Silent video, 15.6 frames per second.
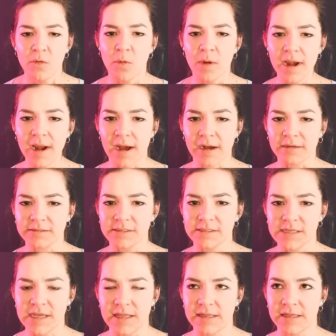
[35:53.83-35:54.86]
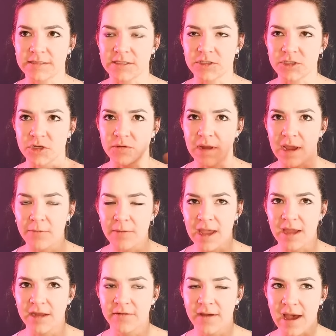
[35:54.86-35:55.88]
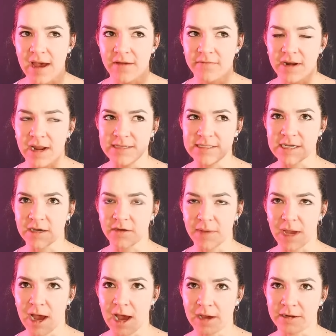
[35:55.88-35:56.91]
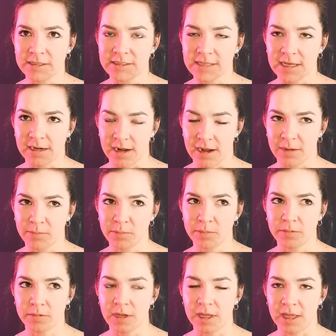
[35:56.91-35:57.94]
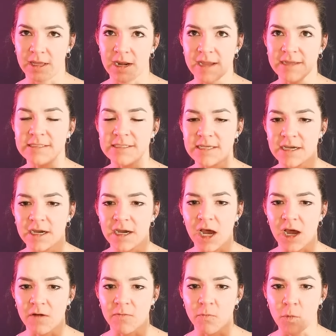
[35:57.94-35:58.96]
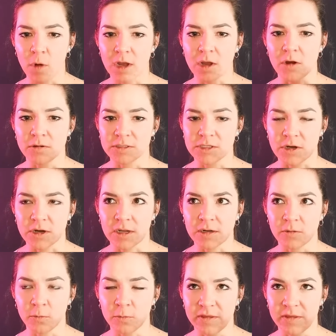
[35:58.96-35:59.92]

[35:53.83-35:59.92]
What else in this? So now we kind of have an idea about how to set it up, an idea of what goes on